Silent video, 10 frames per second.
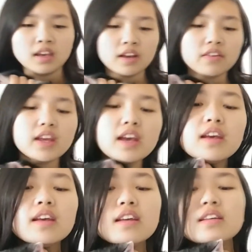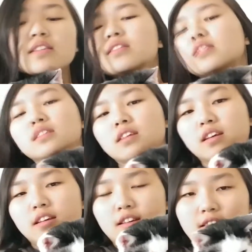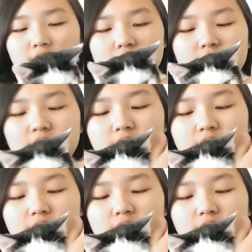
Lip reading: Here he is! Are